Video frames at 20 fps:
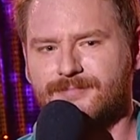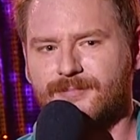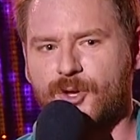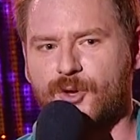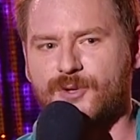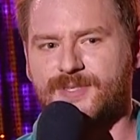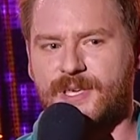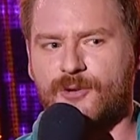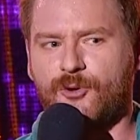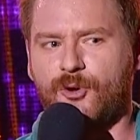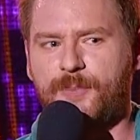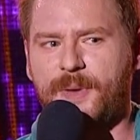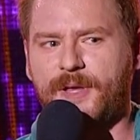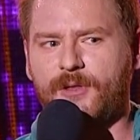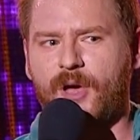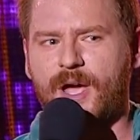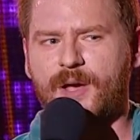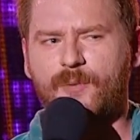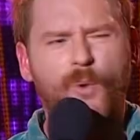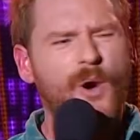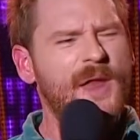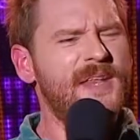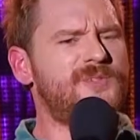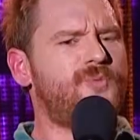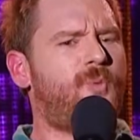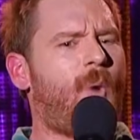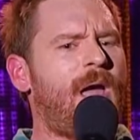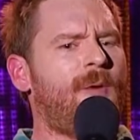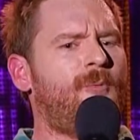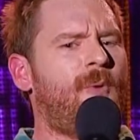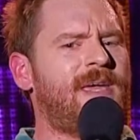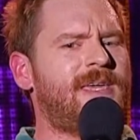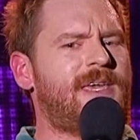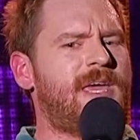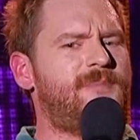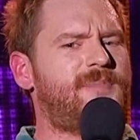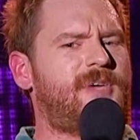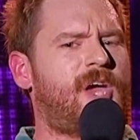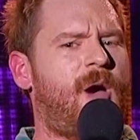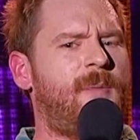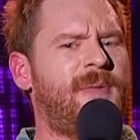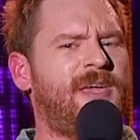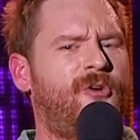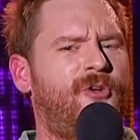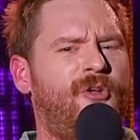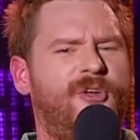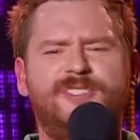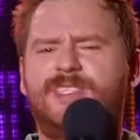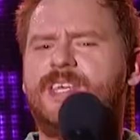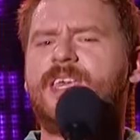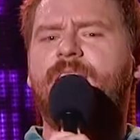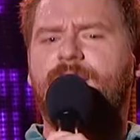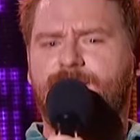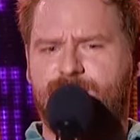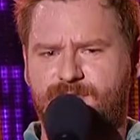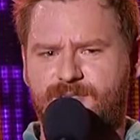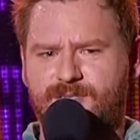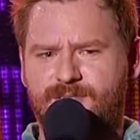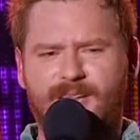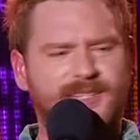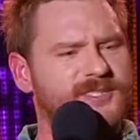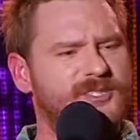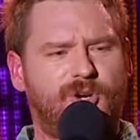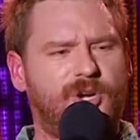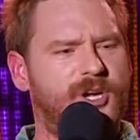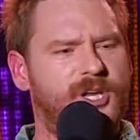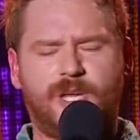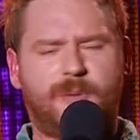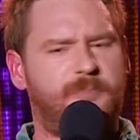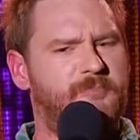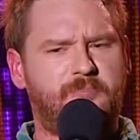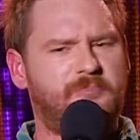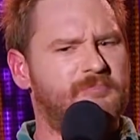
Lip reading: Because then it would be like, why does Wang Wang keep coming on her tits? That's not going to